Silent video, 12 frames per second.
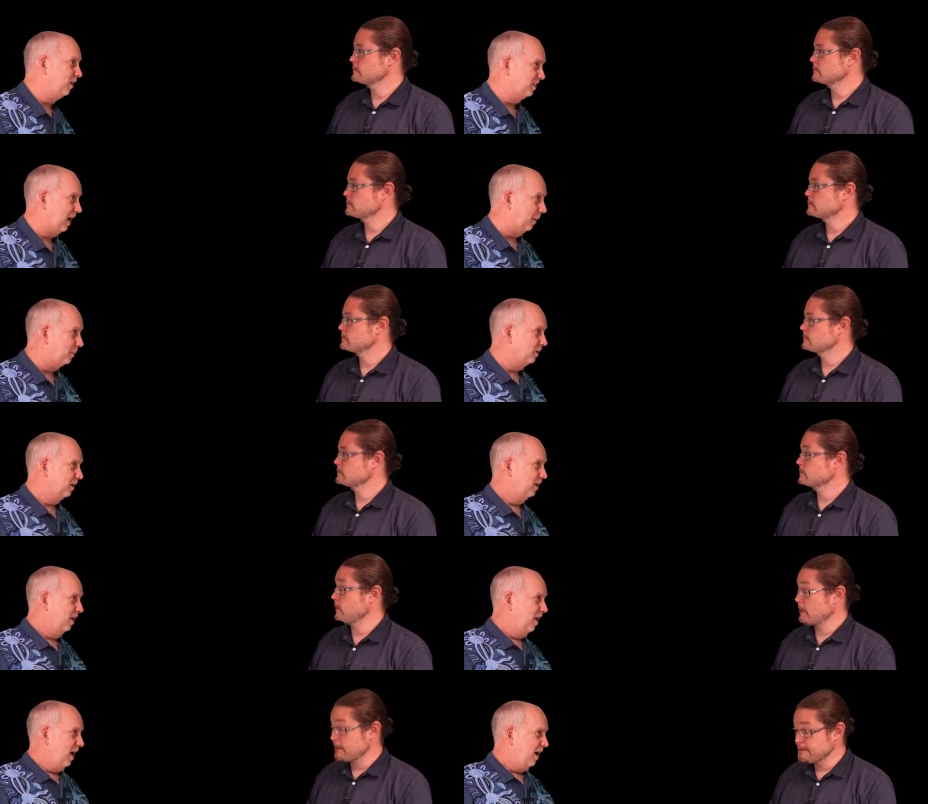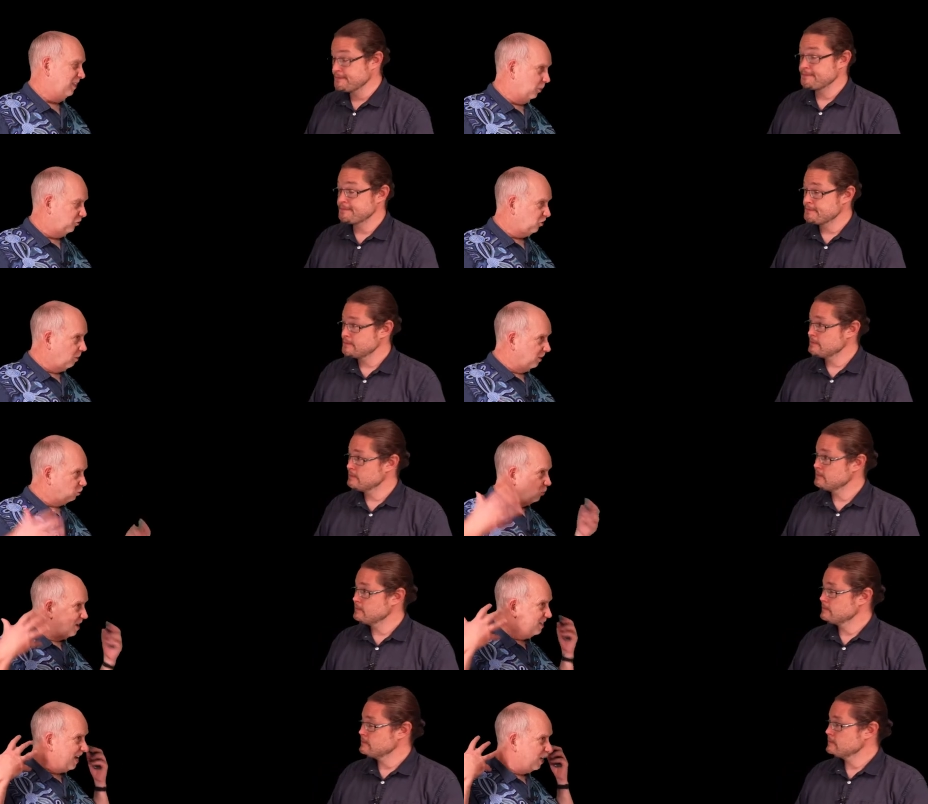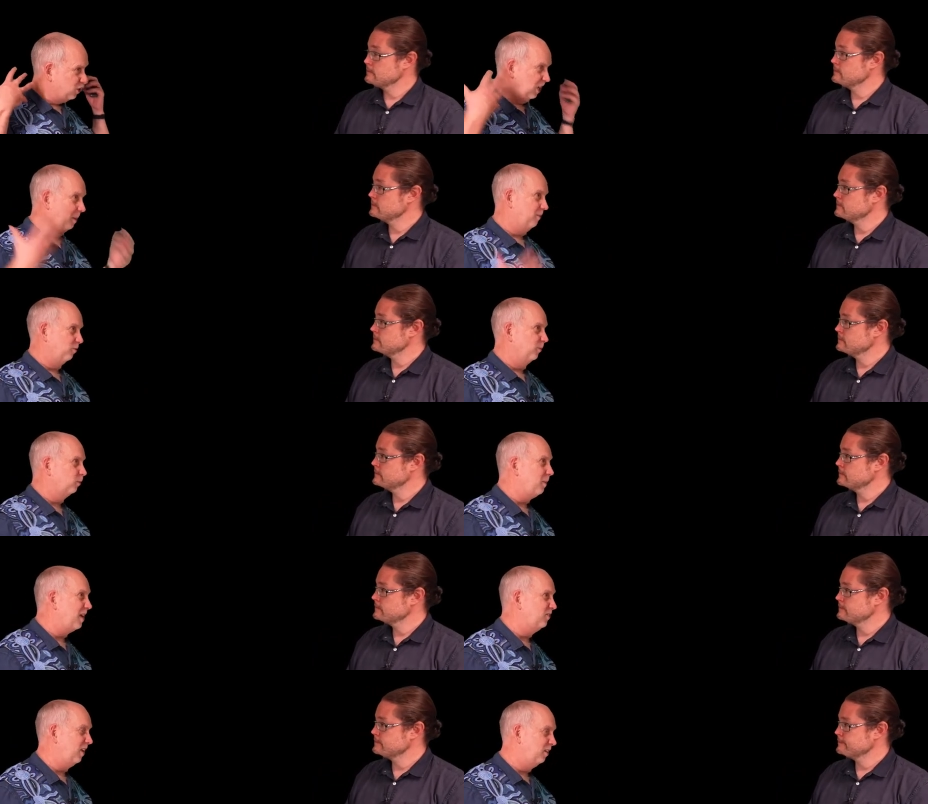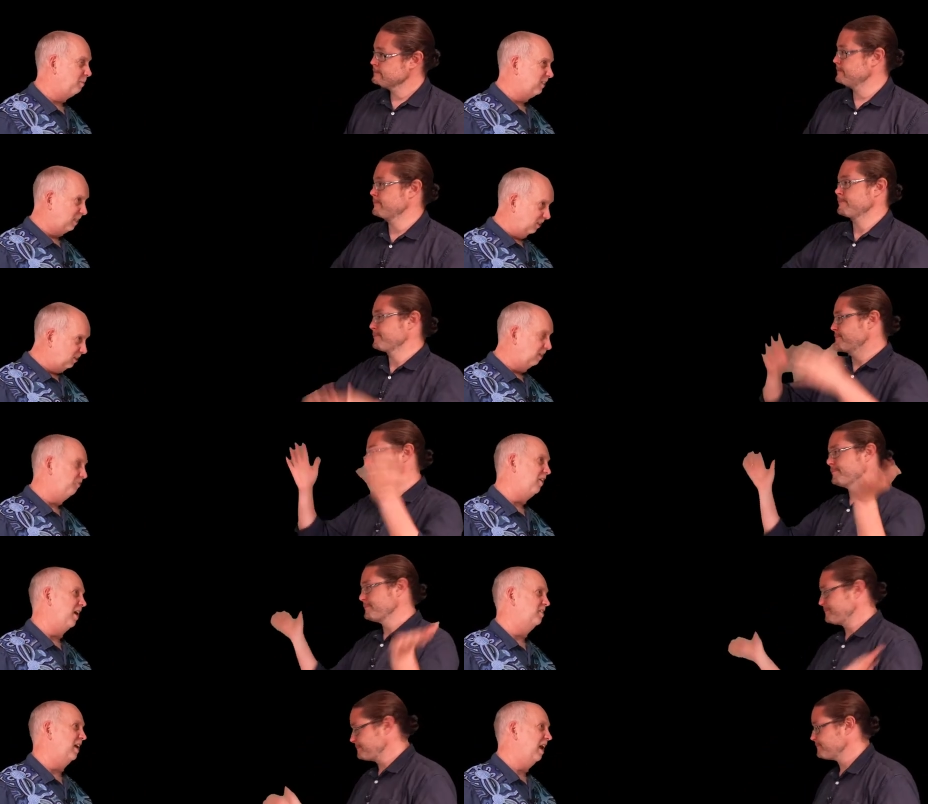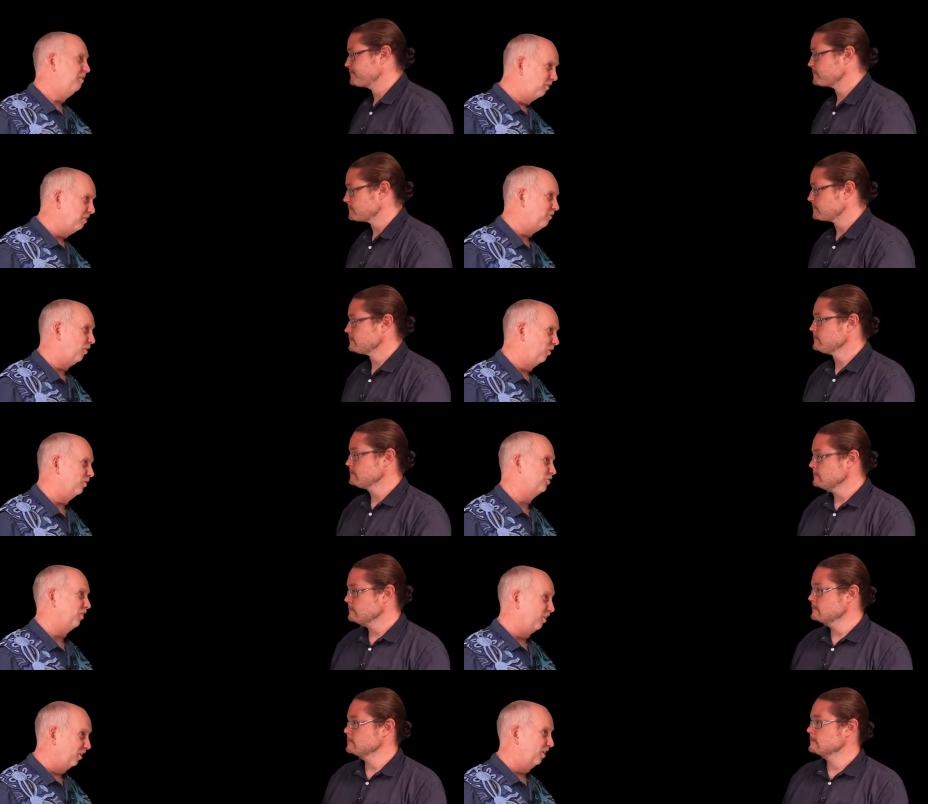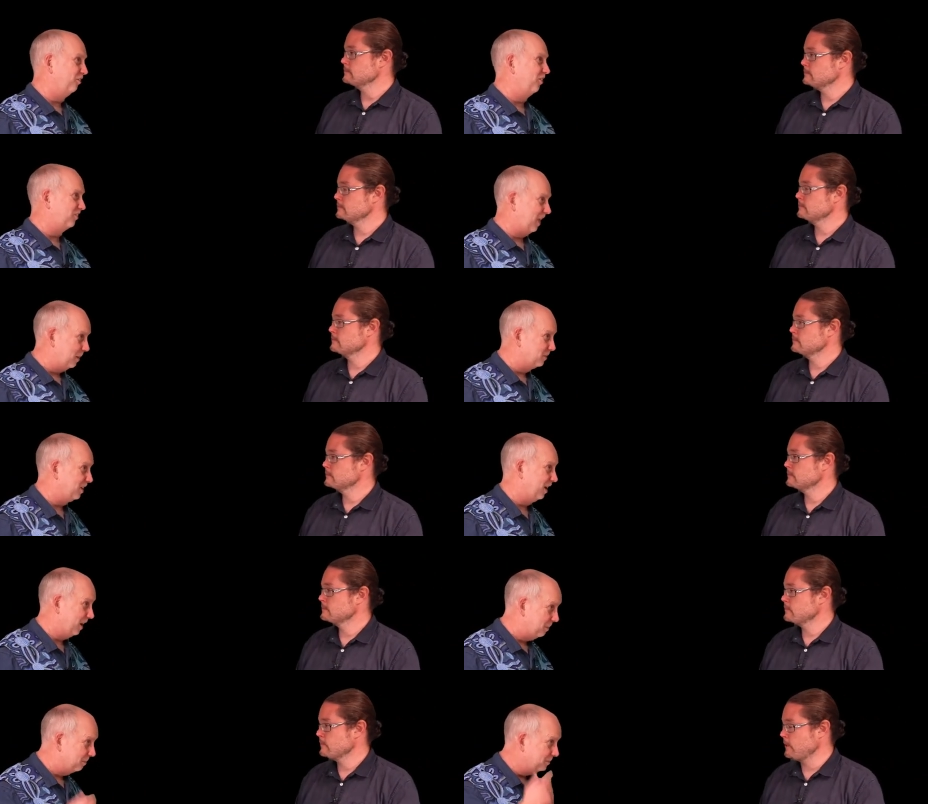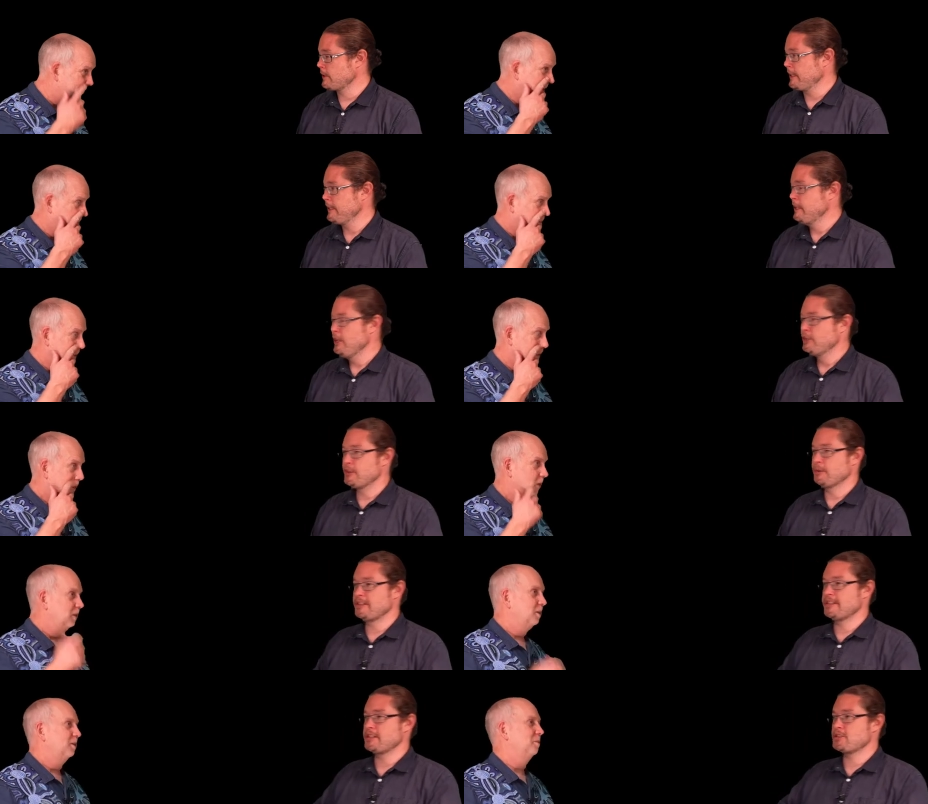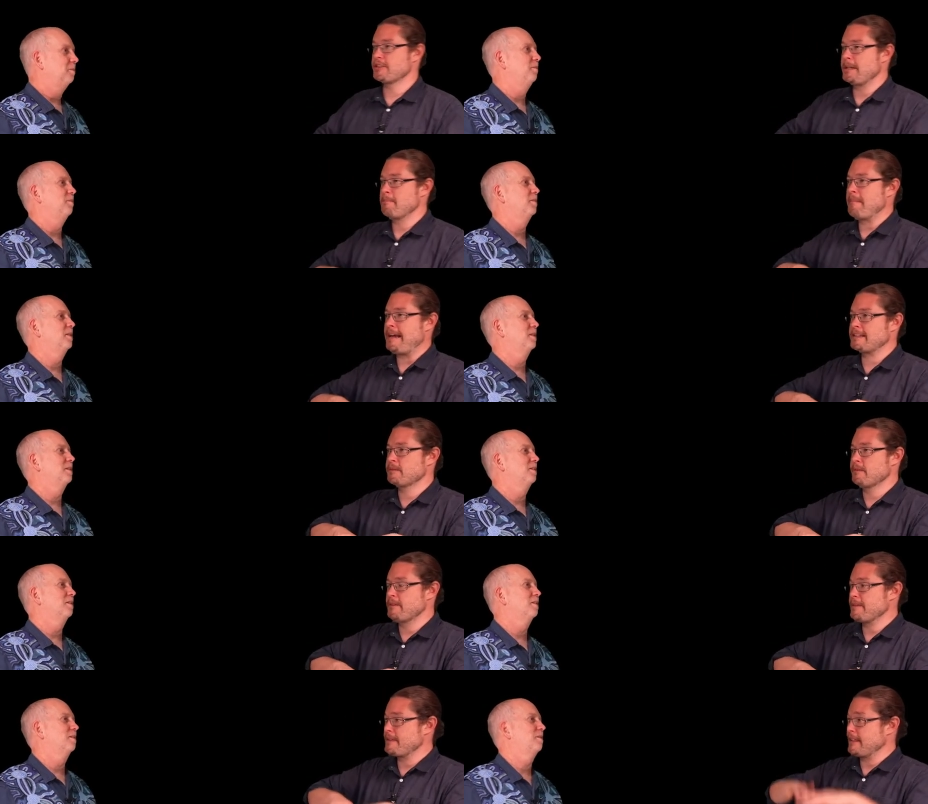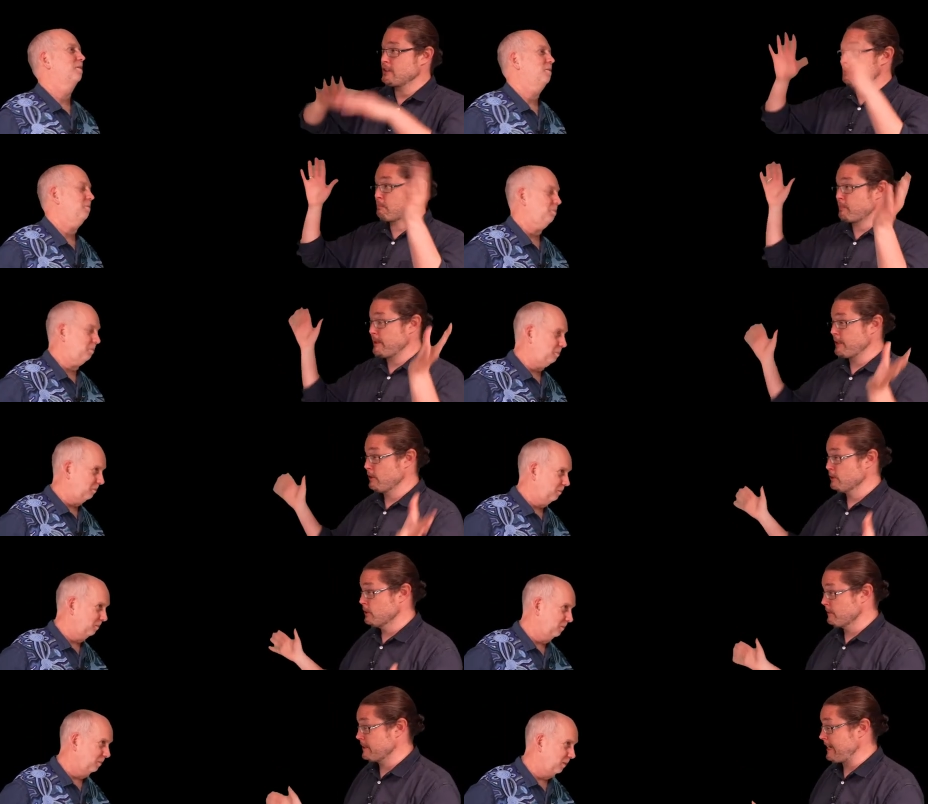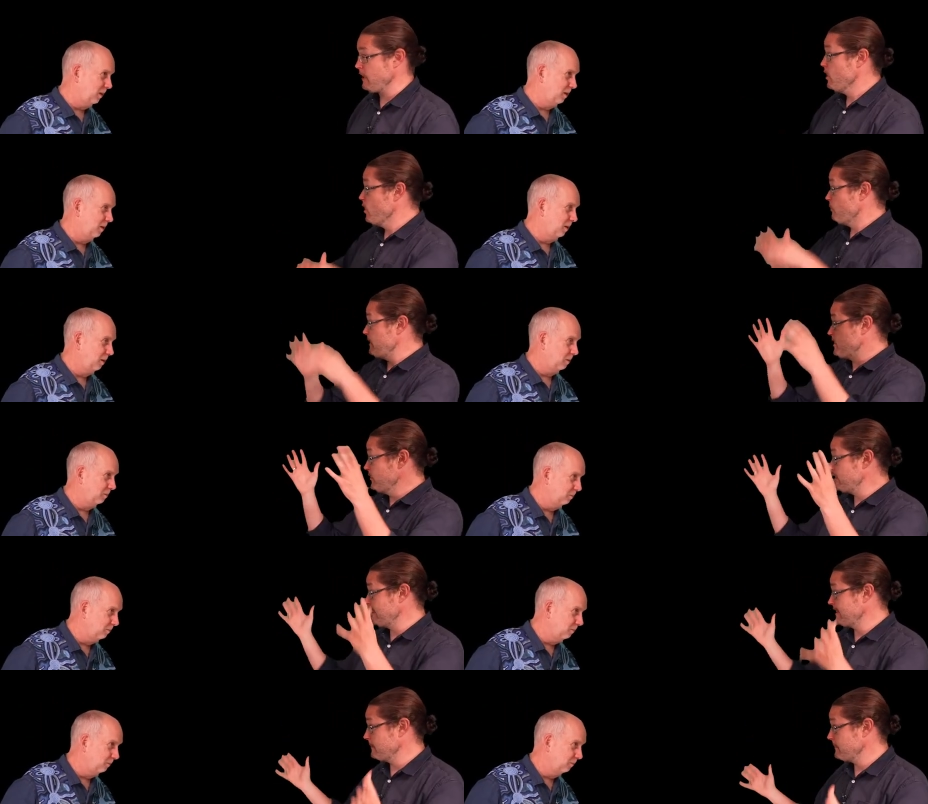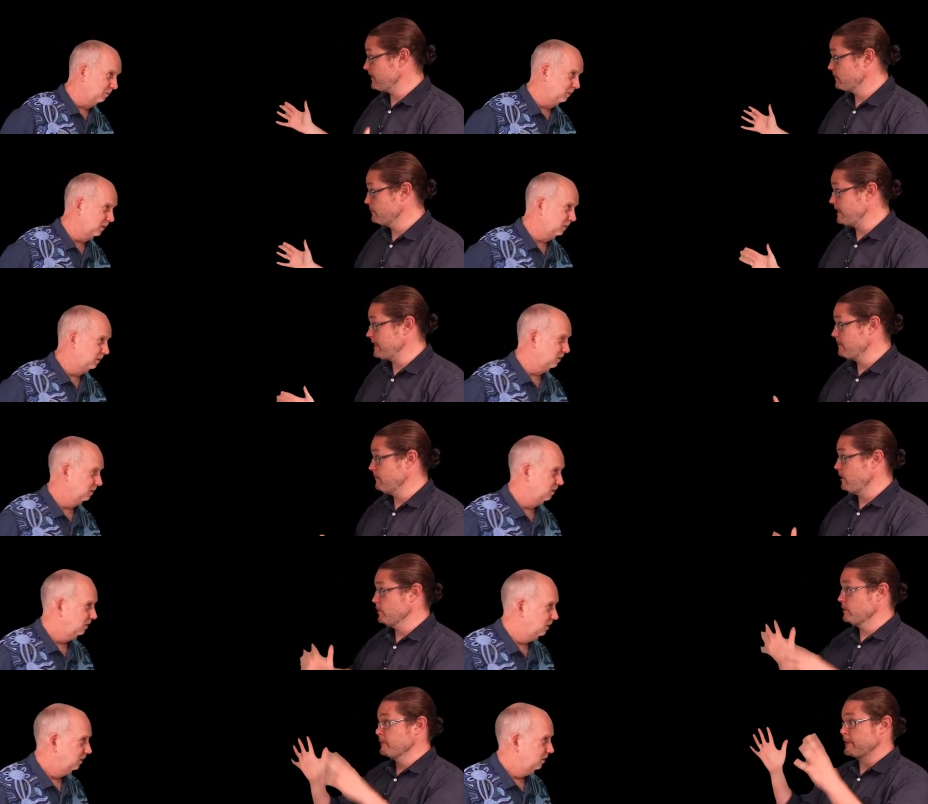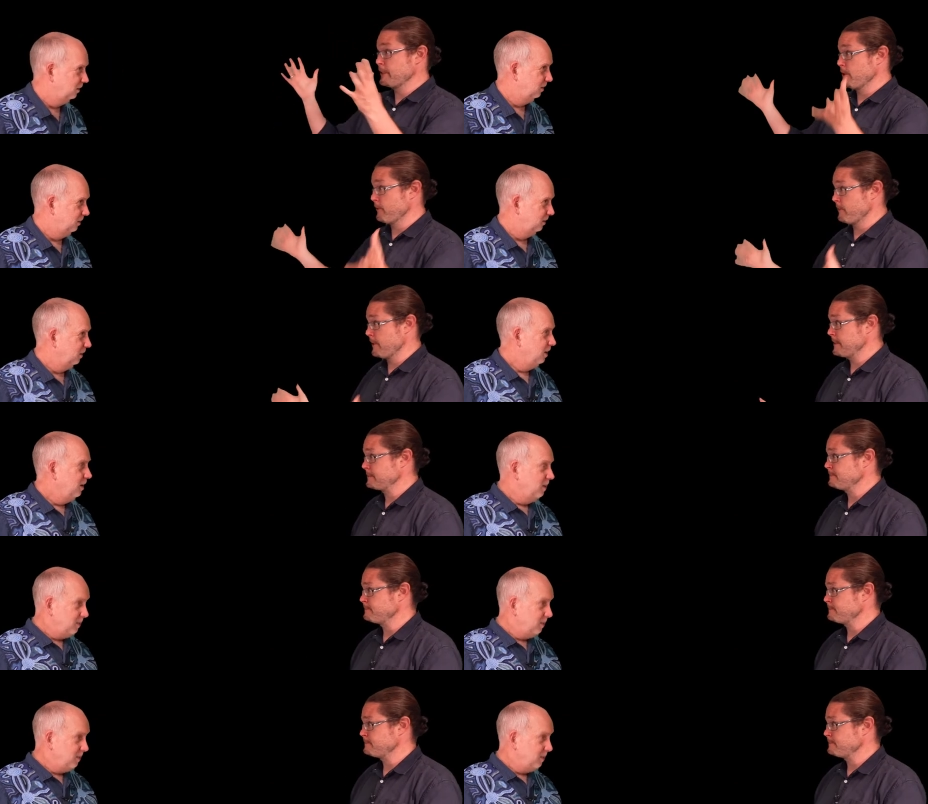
Speaker 1: lit up. Okay. And there was so much radiation coming from space that it basically set fire to every forest on Earth at the same time.
Speaker 2: Okay. So it was essentially a massive event that spread all over. Now, we do see some of this iridium all over the Earth, right?